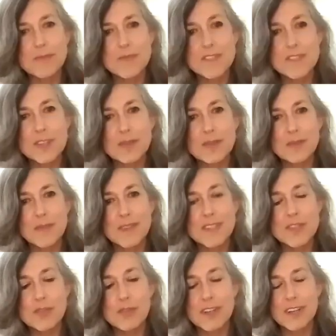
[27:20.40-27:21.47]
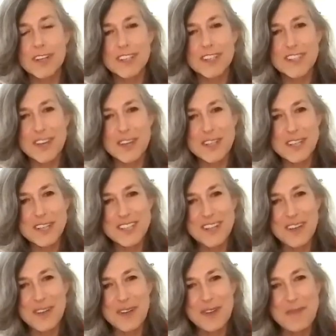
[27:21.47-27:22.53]
So it's a really exciting
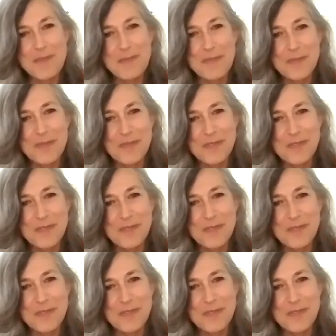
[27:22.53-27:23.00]
time.